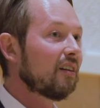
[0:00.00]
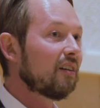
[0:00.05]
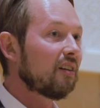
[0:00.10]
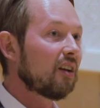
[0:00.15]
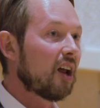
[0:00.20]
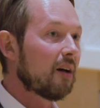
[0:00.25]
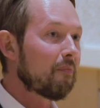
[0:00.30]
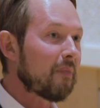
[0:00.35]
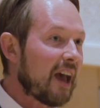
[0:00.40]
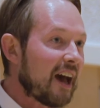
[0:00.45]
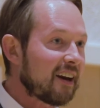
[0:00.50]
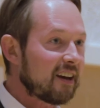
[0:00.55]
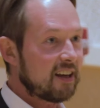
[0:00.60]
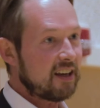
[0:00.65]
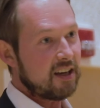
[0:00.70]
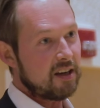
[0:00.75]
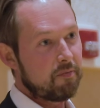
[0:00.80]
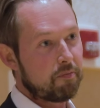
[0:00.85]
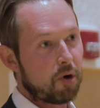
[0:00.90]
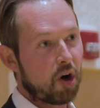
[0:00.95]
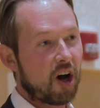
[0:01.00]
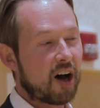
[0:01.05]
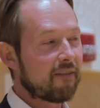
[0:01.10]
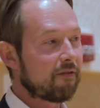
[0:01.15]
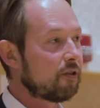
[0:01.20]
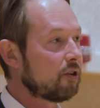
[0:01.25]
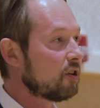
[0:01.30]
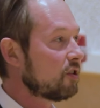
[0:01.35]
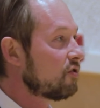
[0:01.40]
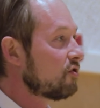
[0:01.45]
MAiD
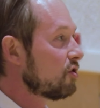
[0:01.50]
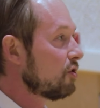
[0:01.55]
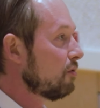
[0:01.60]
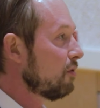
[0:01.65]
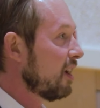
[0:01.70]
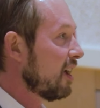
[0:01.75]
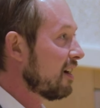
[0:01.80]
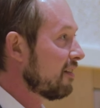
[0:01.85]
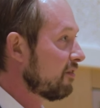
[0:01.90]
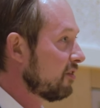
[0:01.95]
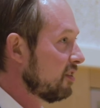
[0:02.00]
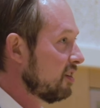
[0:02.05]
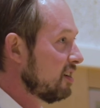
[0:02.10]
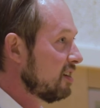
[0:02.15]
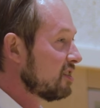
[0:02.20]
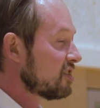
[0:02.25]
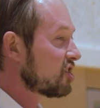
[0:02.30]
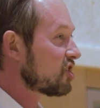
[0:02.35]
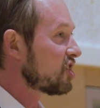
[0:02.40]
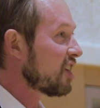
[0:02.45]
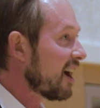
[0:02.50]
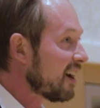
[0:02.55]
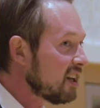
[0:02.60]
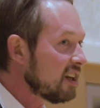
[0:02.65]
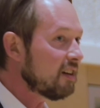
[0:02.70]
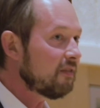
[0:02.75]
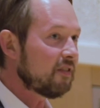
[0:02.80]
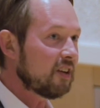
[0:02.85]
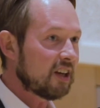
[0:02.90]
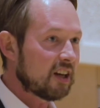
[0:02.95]
bothered to have
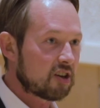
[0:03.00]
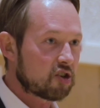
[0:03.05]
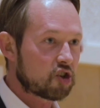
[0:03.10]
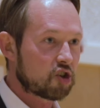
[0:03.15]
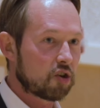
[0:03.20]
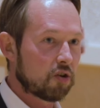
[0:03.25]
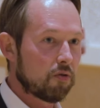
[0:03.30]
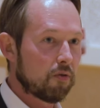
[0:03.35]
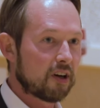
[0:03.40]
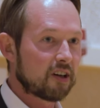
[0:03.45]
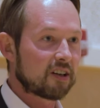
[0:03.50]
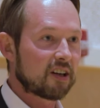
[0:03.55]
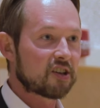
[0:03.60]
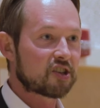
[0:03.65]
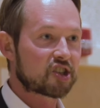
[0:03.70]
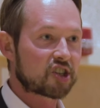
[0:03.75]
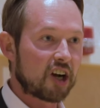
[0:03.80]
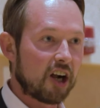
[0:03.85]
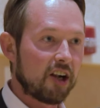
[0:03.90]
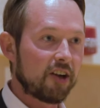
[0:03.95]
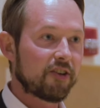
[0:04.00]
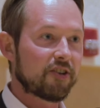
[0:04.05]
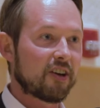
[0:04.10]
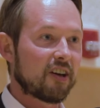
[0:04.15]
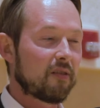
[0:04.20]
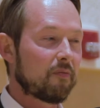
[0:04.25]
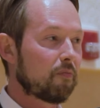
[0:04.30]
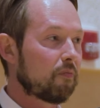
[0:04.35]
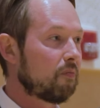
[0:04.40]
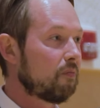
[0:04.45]
studied the issue and
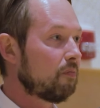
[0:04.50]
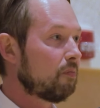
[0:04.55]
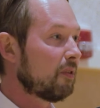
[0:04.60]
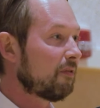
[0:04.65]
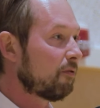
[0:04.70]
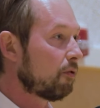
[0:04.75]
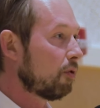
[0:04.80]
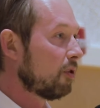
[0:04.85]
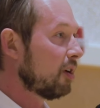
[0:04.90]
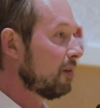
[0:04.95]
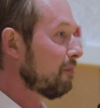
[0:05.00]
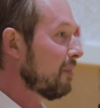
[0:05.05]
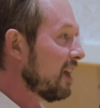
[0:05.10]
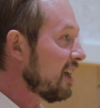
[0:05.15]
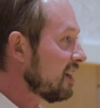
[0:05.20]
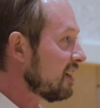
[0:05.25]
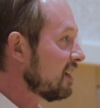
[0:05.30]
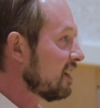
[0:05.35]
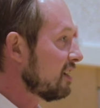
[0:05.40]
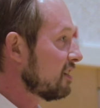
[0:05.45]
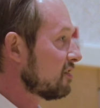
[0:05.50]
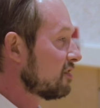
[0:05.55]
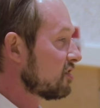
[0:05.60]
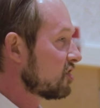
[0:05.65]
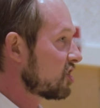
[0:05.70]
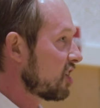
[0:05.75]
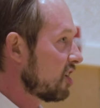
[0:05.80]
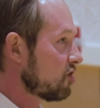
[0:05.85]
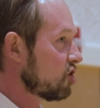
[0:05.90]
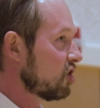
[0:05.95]
consulted before making
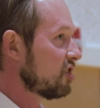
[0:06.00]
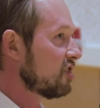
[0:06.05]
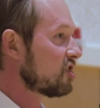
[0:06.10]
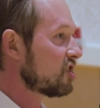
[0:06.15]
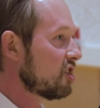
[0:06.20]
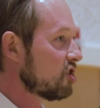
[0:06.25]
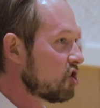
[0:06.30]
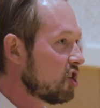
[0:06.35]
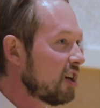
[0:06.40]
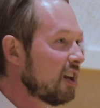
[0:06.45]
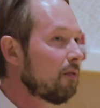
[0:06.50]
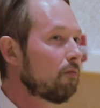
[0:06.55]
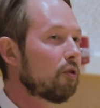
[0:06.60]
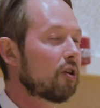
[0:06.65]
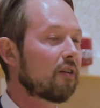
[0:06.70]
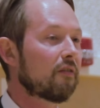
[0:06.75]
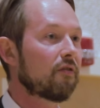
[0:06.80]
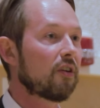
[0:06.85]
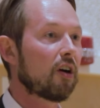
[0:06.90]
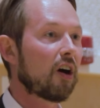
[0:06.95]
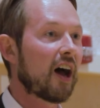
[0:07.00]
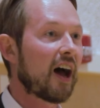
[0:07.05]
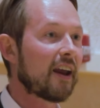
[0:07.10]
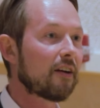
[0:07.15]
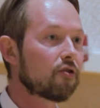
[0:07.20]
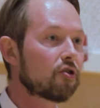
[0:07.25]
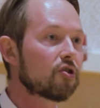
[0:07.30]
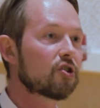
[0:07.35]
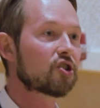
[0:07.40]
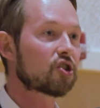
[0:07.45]
such a decision, he would have
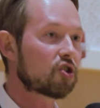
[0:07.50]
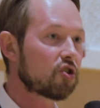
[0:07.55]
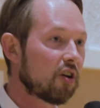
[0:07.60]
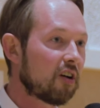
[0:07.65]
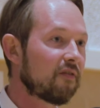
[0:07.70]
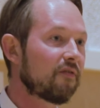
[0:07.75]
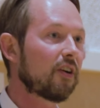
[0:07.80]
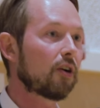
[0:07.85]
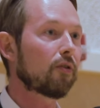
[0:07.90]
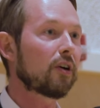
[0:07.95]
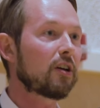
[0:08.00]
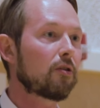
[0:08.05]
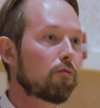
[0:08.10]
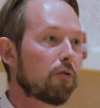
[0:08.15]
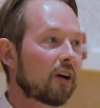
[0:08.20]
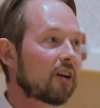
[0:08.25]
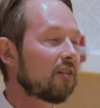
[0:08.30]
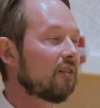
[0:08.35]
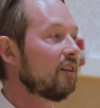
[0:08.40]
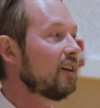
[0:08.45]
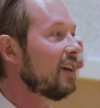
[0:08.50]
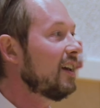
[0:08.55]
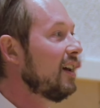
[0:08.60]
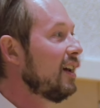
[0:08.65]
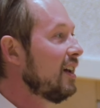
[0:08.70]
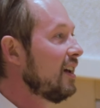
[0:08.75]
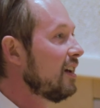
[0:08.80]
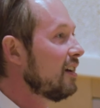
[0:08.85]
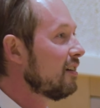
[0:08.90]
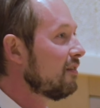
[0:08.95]
understood very quickly
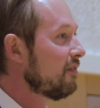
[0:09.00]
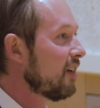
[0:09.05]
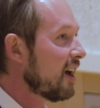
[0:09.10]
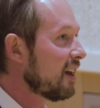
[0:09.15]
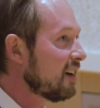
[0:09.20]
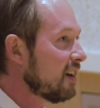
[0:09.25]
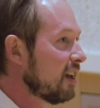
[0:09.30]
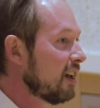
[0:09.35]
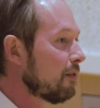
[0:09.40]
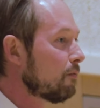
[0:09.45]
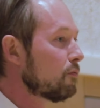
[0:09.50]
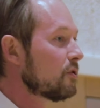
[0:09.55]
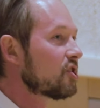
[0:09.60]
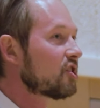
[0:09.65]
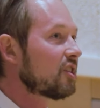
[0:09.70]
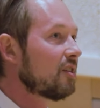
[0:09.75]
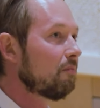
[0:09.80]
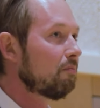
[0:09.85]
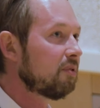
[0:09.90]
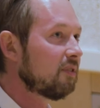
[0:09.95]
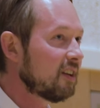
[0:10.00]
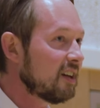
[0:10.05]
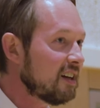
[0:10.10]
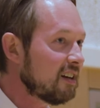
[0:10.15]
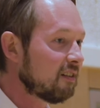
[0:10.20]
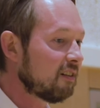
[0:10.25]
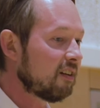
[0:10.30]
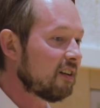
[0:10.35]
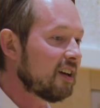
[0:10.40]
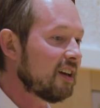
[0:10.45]
that it was
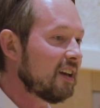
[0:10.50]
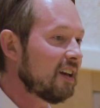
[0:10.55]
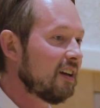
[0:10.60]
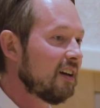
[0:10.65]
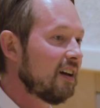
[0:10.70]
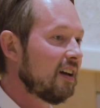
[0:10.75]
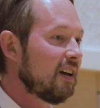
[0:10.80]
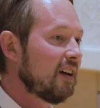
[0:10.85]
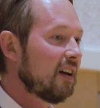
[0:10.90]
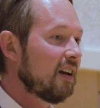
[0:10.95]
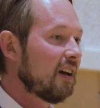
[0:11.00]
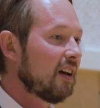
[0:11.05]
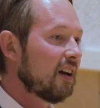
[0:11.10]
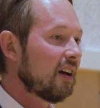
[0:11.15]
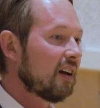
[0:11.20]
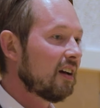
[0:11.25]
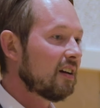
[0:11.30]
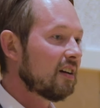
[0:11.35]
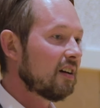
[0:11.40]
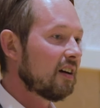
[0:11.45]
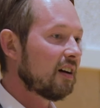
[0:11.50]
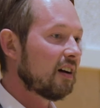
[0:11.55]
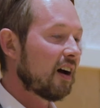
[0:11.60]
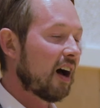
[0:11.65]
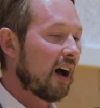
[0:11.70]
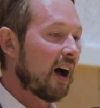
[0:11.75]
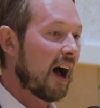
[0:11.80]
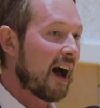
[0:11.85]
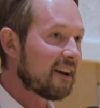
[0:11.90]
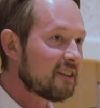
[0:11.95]
completely
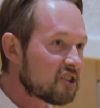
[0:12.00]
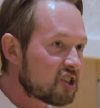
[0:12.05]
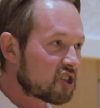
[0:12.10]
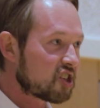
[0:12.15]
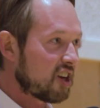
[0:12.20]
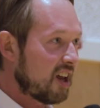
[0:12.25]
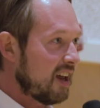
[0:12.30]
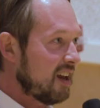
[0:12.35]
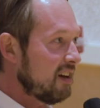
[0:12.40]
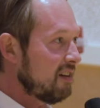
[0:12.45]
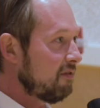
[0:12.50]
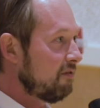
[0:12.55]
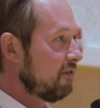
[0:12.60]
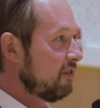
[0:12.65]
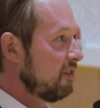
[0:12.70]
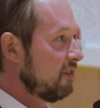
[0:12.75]
unsafe